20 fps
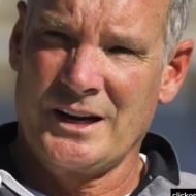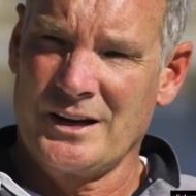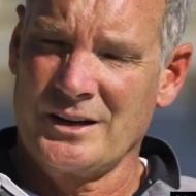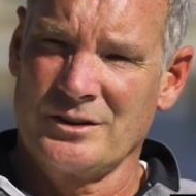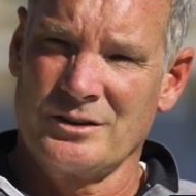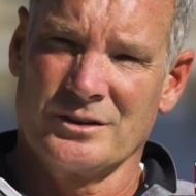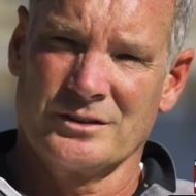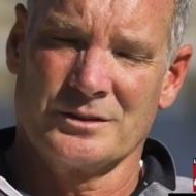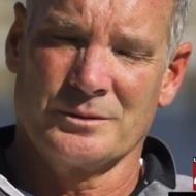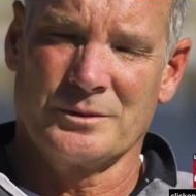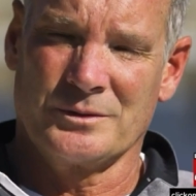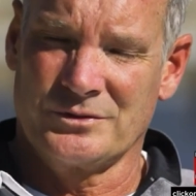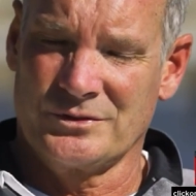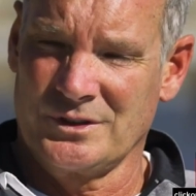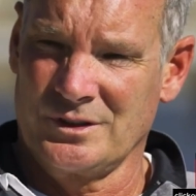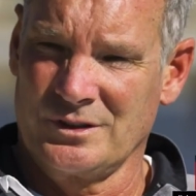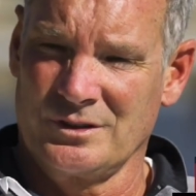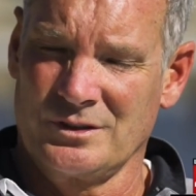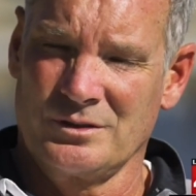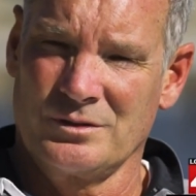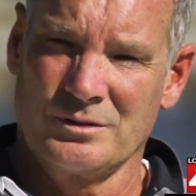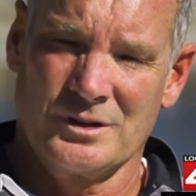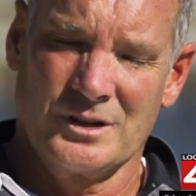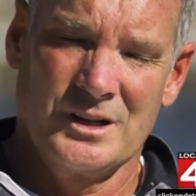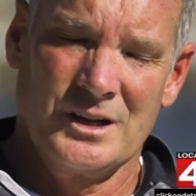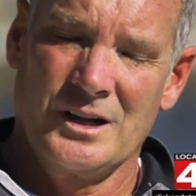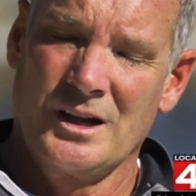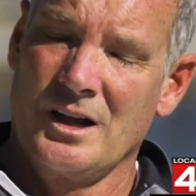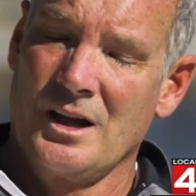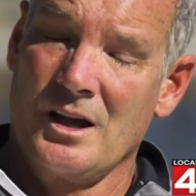aneurysms. I've seen,
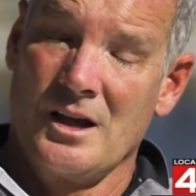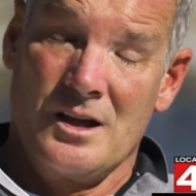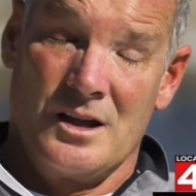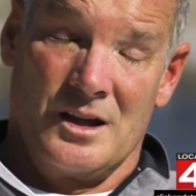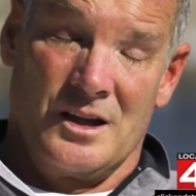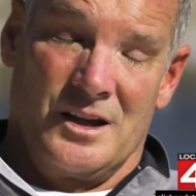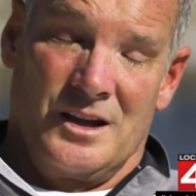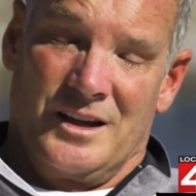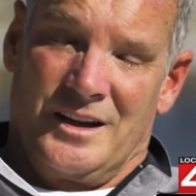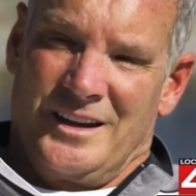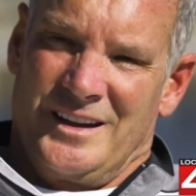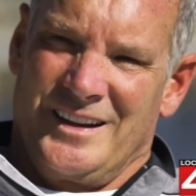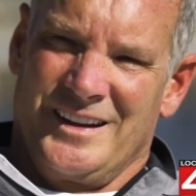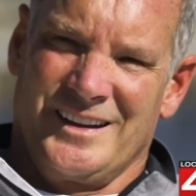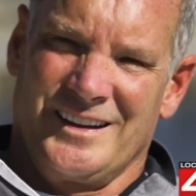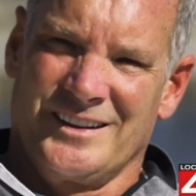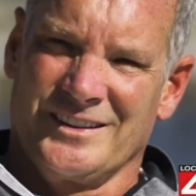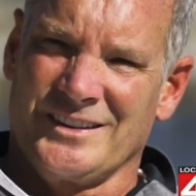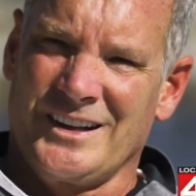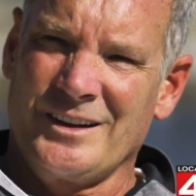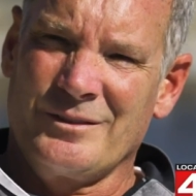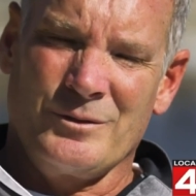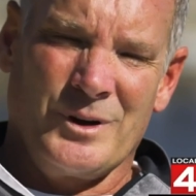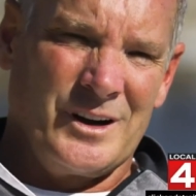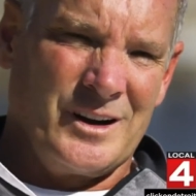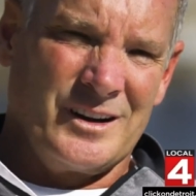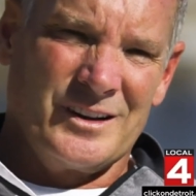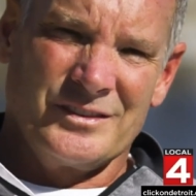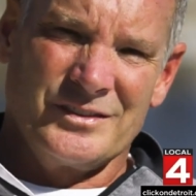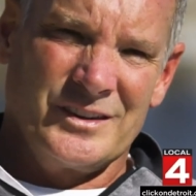because I
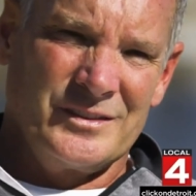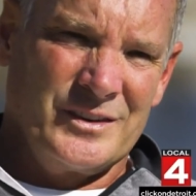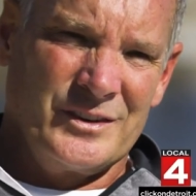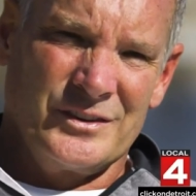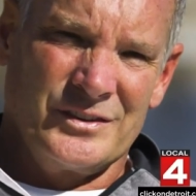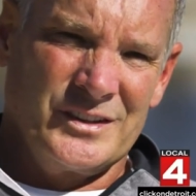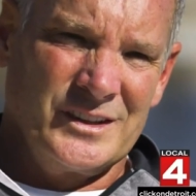quite honestly have never